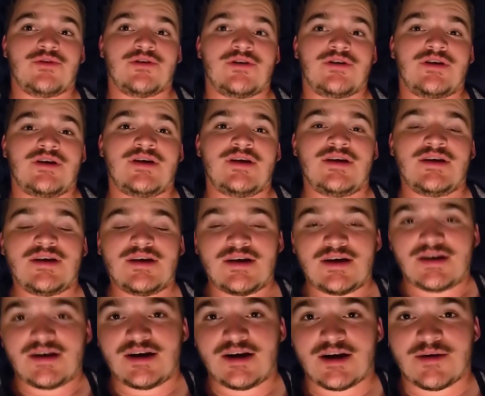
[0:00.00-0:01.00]
her
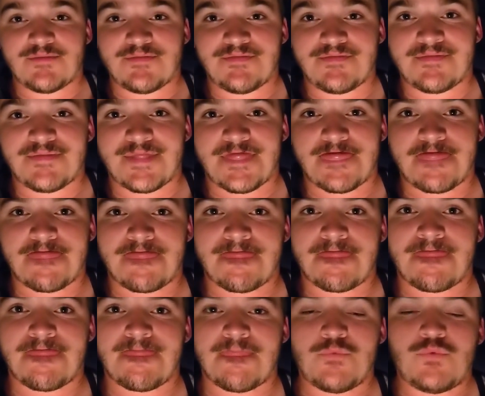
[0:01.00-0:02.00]
um,
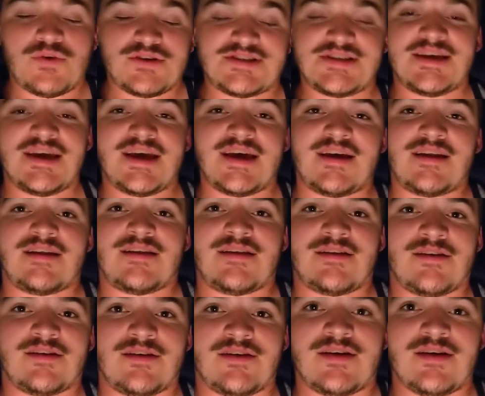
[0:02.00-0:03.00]
once
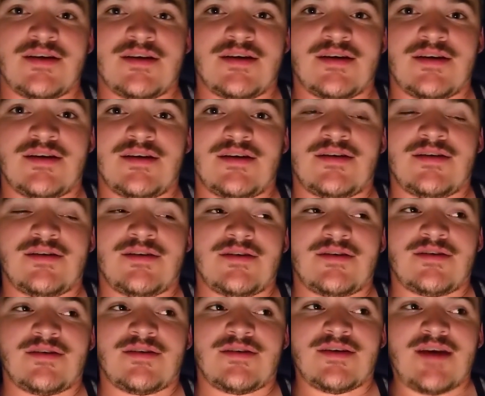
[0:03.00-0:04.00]
again
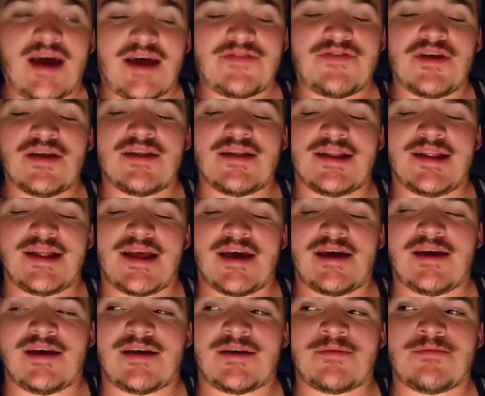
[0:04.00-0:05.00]
at the end of the
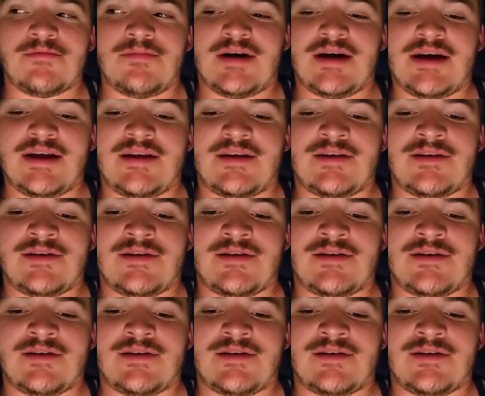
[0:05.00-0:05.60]
day, but